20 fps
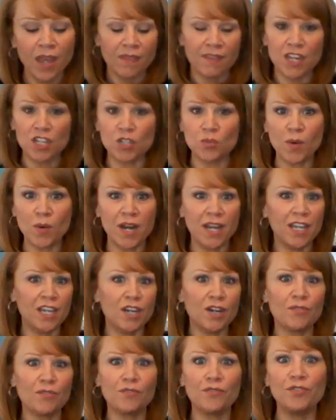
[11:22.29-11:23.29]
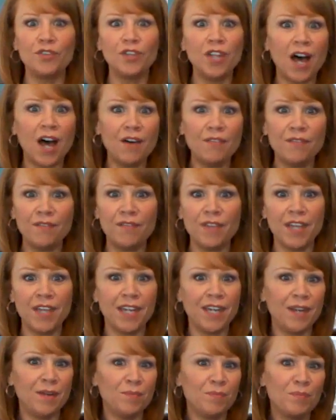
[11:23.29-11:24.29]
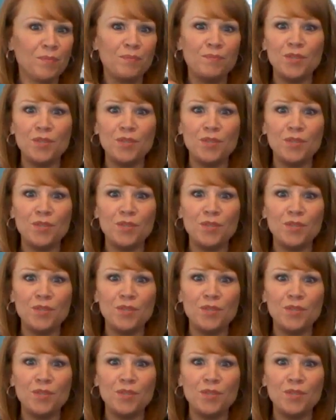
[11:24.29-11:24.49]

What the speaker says: They just want to hear fluff and